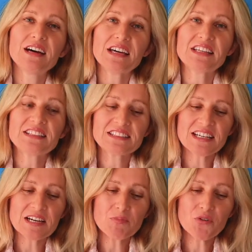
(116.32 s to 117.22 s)
In a
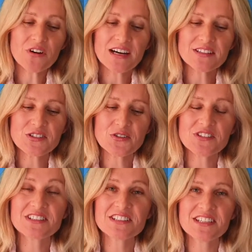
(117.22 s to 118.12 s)
time of
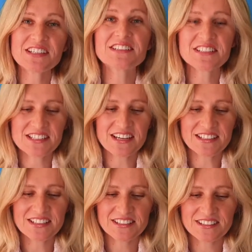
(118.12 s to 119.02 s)
uncertainty and
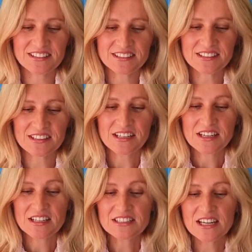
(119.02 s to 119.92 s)
disaster,
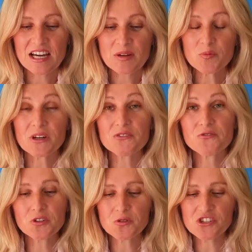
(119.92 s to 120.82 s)
time when
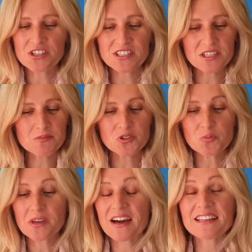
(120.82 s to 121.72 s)
future seems to
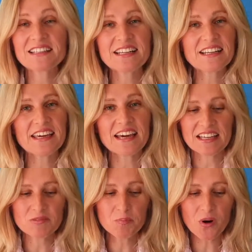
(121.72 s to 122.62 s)
be unclear and